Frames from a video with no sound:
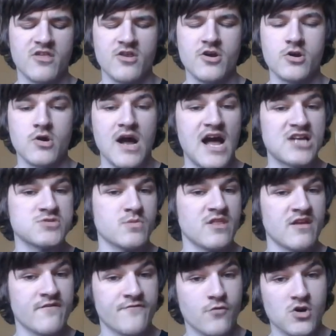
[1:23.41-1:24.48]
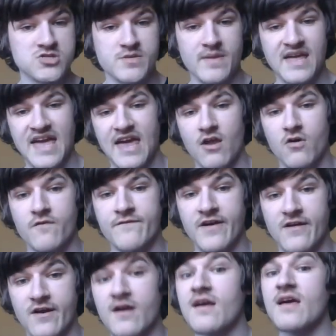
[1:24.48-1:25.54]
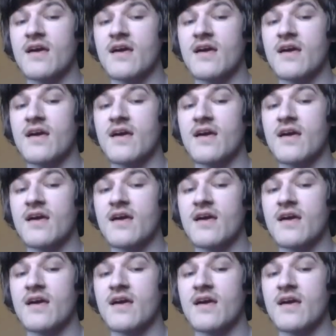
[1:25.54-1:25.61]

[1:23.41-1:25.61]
to the garage with an unfortunate mechanical failure